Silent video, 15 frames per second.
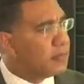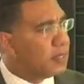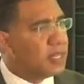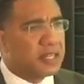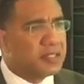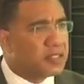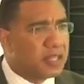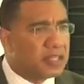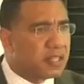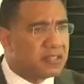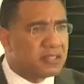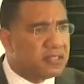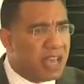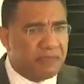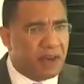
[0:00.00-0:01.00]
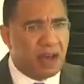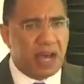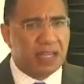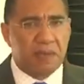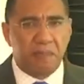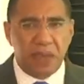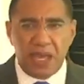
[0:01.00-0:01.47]
It is never
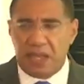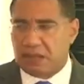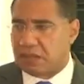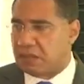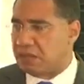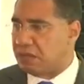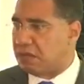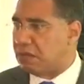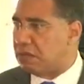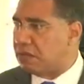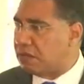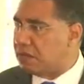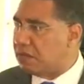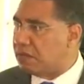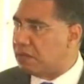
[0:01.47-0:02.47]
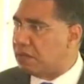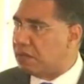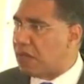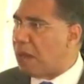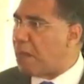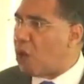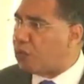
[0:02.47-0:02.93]
a debate
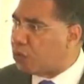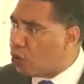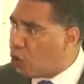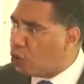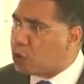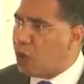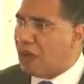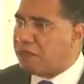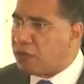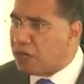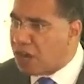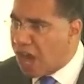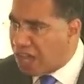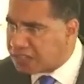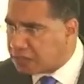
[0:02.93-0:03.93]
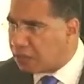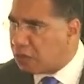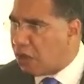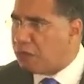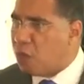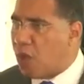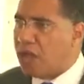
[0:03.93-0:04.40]
about those who have lost
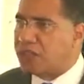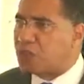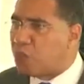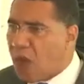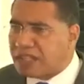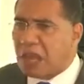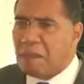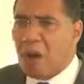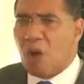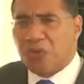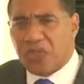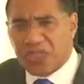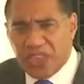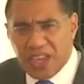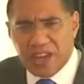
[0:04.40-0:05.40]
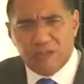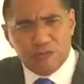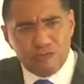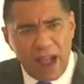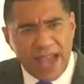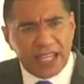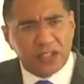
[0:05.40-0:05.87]
loved ones. What about their
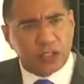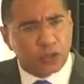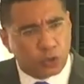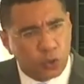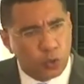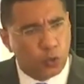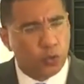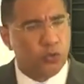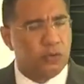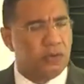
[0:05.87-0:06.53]
rights too?